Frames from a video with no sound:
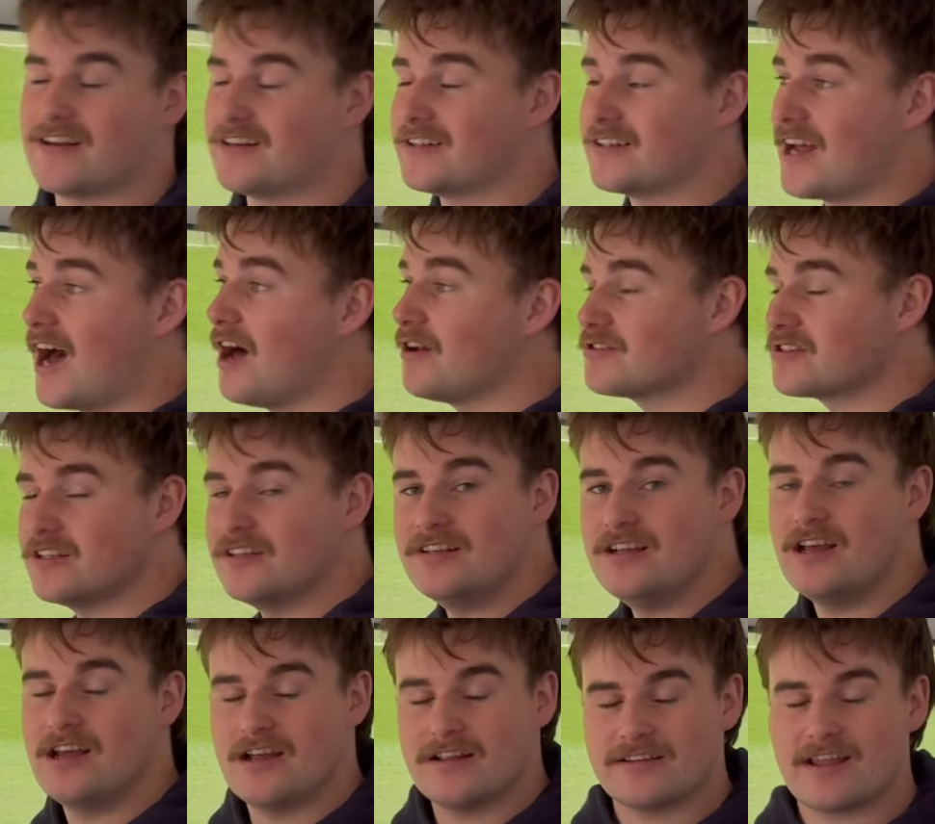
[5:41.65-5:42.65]
And
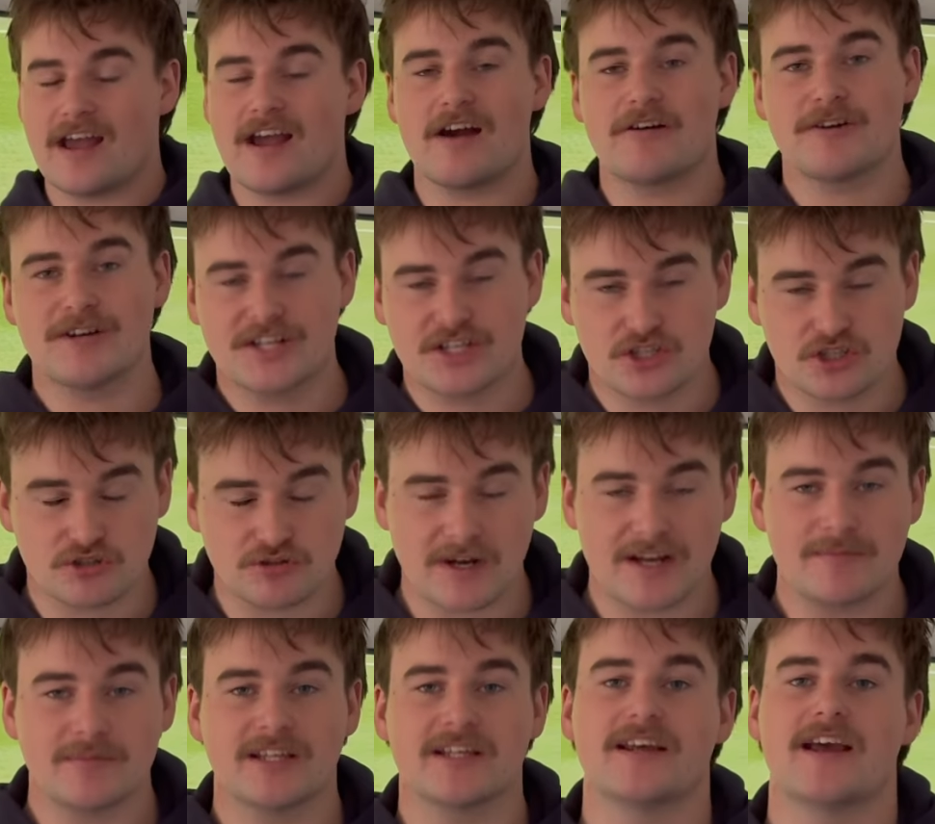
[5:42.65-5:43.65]
Carlton, they are
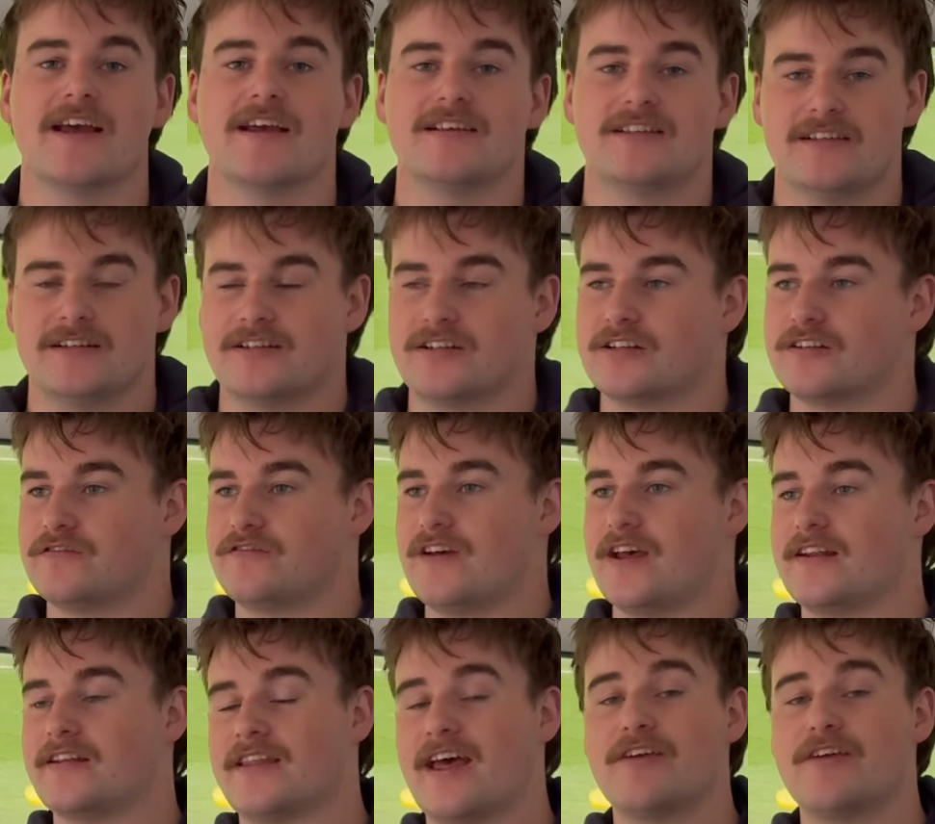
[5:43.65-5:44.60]
extremely easy to defend.